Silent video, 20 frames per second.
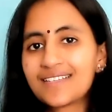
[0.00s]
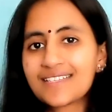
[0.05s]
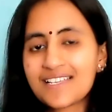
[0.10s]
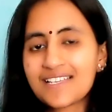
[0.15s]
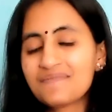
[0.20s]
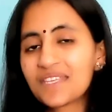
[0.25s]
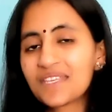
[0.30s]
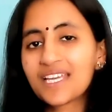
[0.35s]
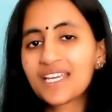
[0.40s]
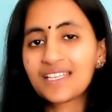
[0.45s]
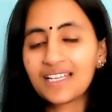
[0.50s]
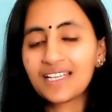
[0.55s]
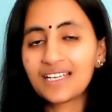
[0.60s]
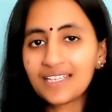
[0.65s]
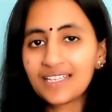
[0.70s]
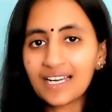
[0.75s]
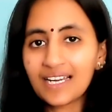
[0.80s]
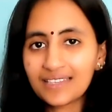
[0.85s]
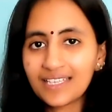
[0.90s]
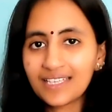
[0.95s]

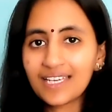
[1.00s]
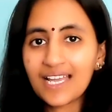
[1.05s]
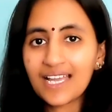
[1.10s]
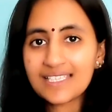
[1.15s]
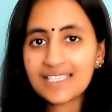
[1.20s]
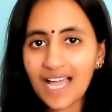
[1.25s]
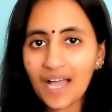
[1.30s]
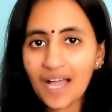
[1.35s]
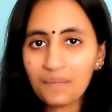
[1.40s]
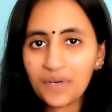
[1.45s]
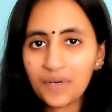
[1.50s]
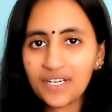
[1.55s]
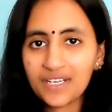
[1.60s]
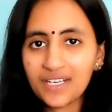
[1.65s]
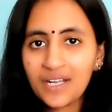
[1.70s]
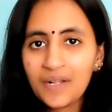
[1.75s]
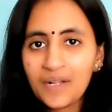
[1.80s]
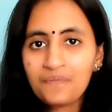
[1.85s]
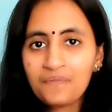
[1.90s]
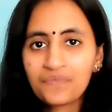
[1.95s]
that thing has
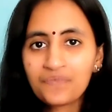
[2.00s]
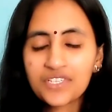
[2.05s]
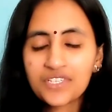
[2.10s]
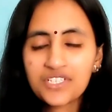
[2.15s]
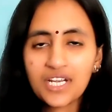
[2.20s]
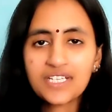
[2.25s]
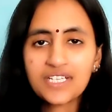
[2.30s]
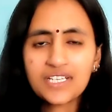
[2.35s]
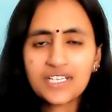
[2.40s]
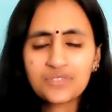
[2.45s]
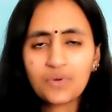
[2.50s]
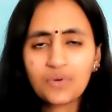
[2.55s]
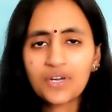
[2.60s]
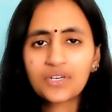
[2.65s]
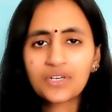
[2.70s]
happened? The child just